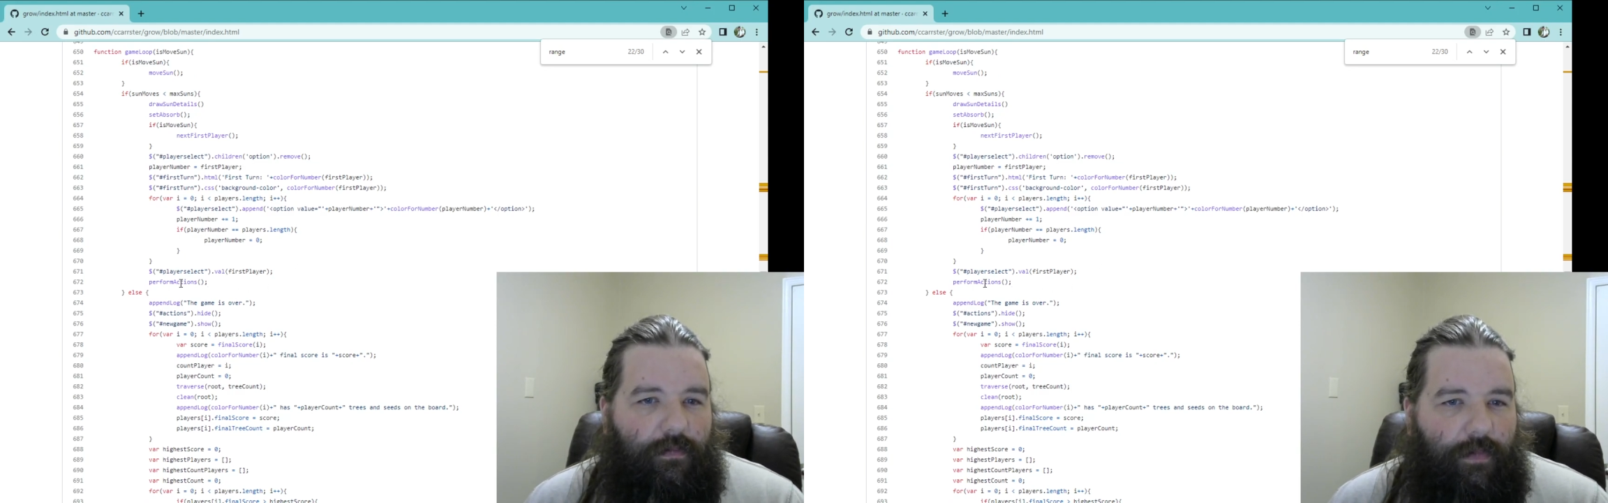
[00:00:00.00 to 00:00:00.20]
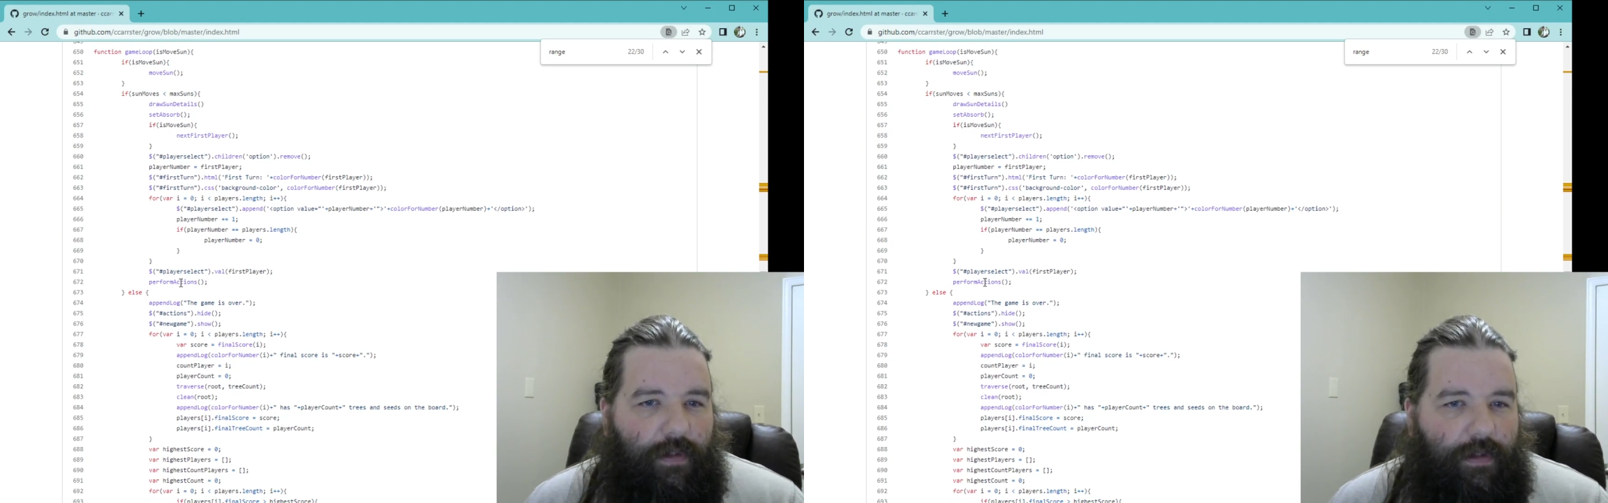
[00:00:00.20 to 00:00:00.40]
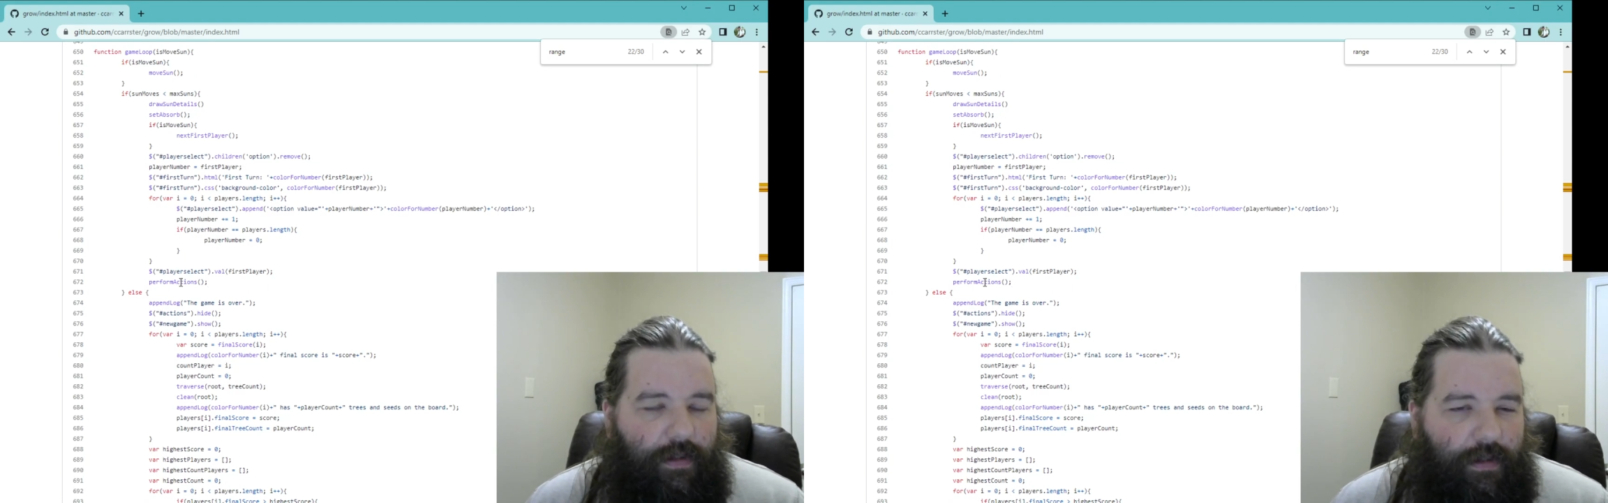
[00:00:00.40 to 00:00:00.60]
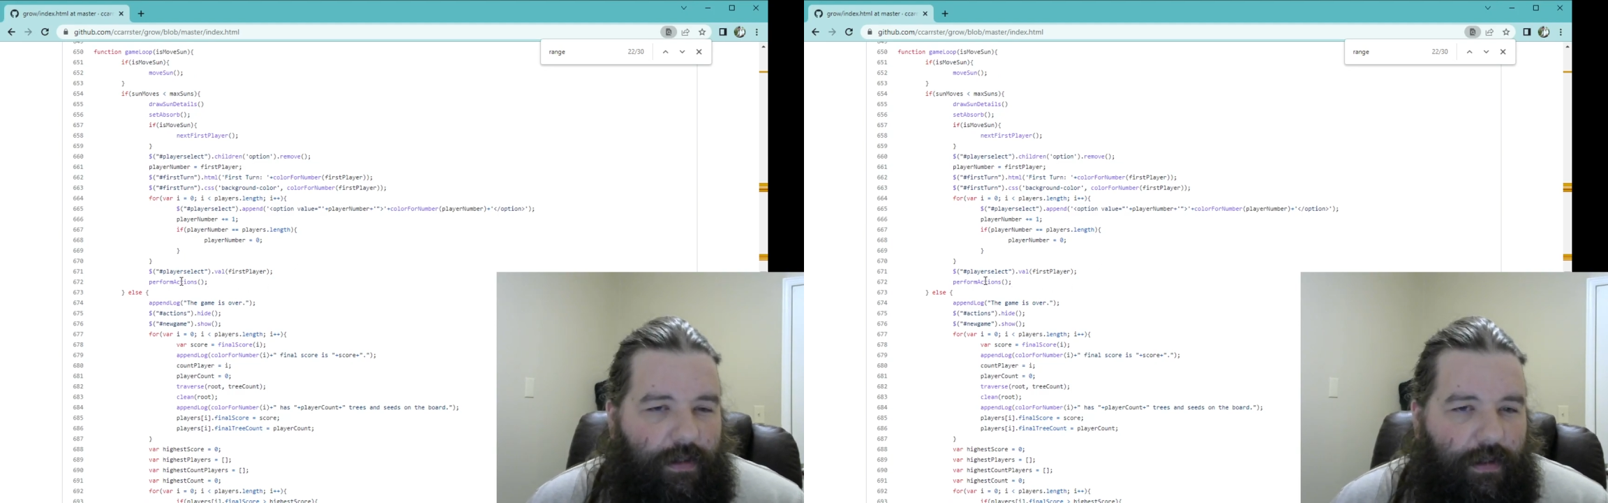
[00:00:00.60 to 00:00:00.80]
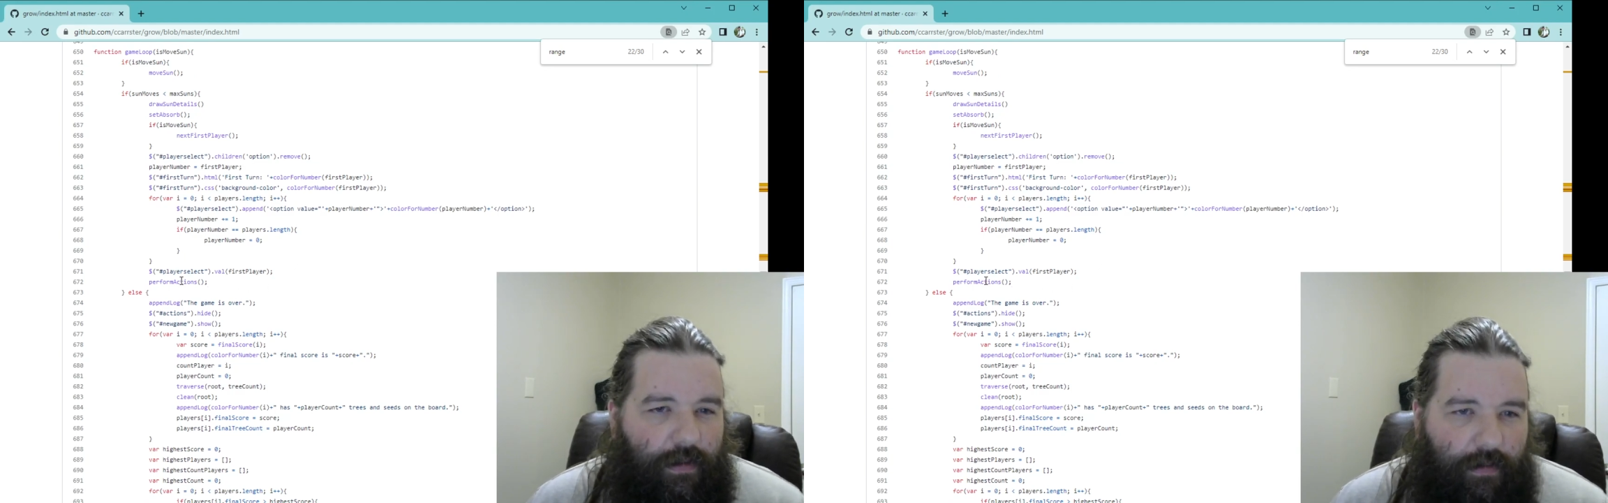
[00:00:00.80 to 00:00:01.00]
This is
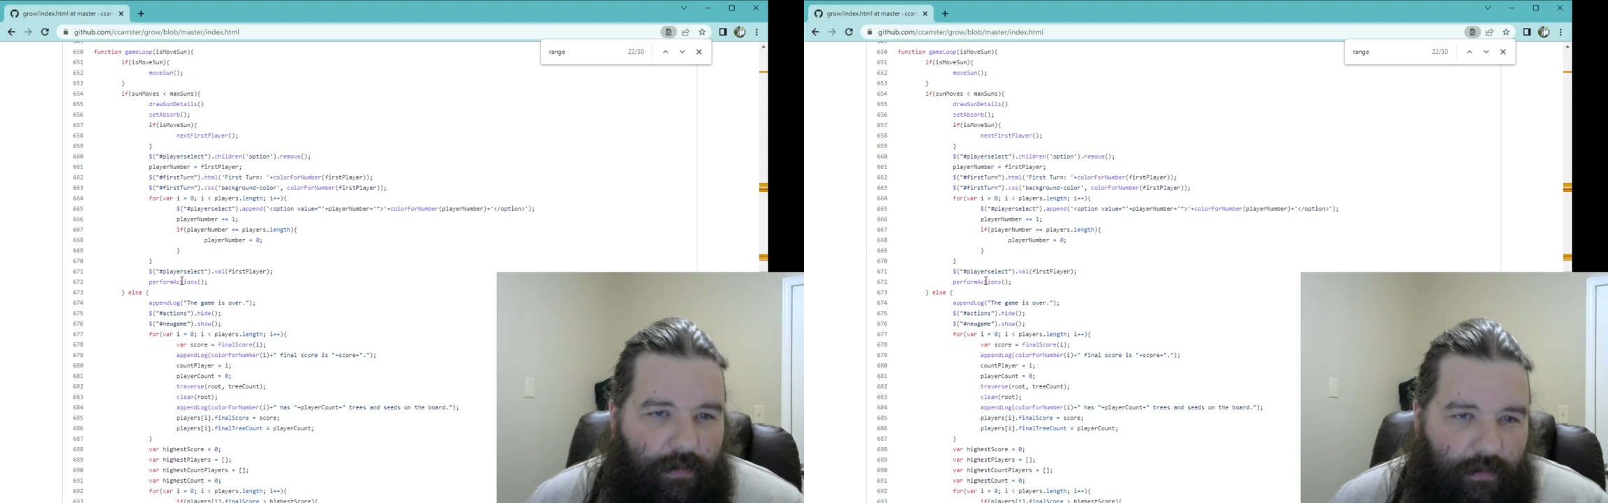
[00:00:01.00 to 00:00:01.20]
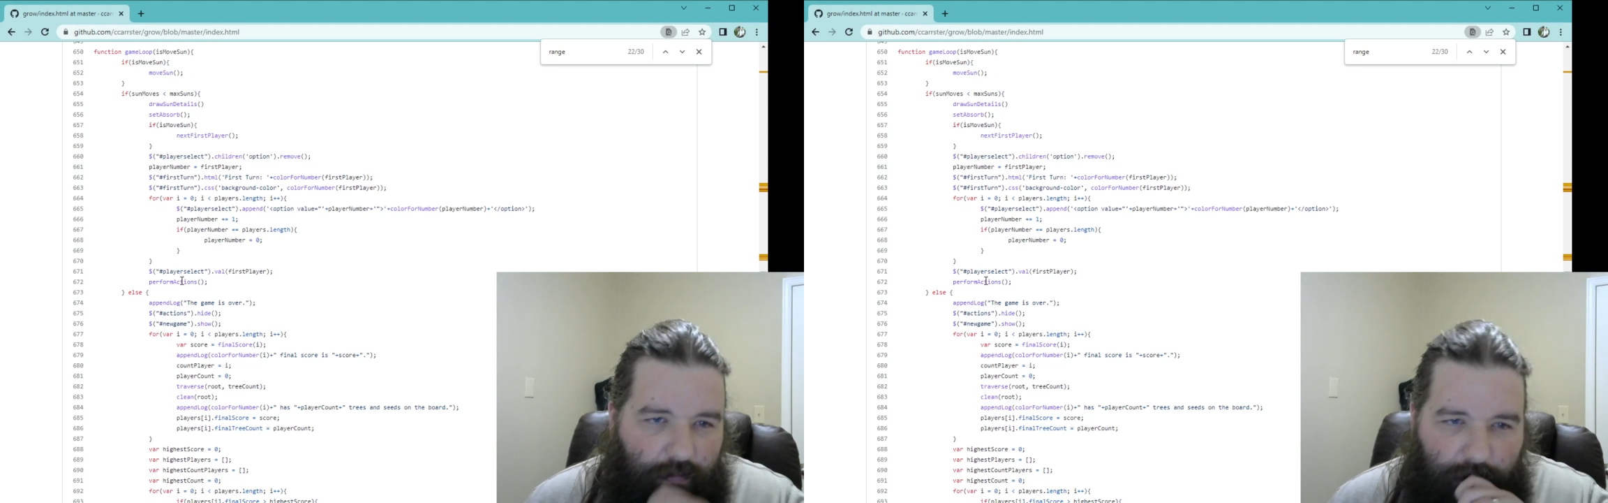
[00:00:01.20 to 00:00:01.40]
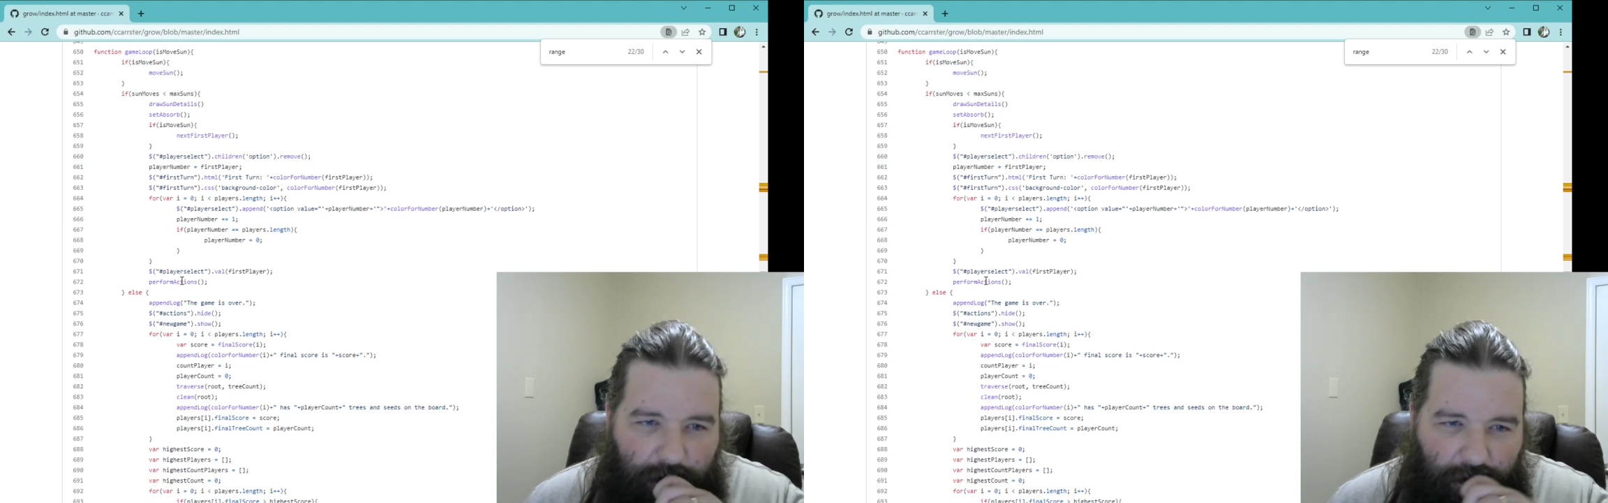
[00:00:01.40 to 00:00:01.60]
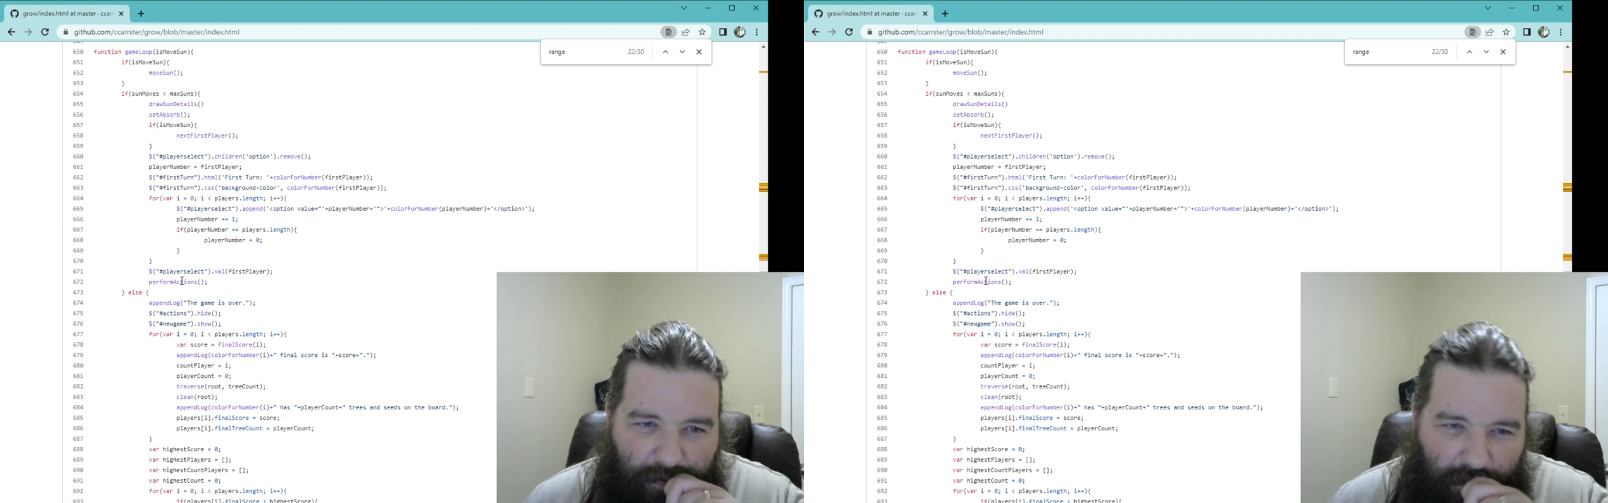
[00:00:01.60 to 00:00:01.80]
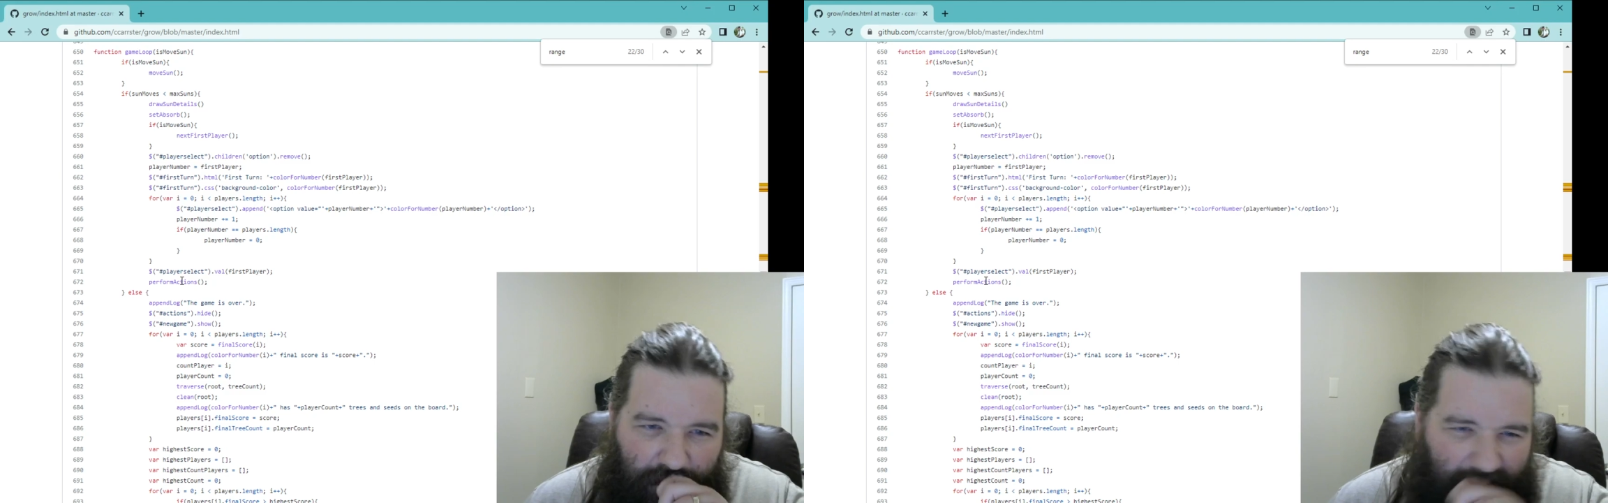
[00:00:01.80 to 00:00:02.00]
perform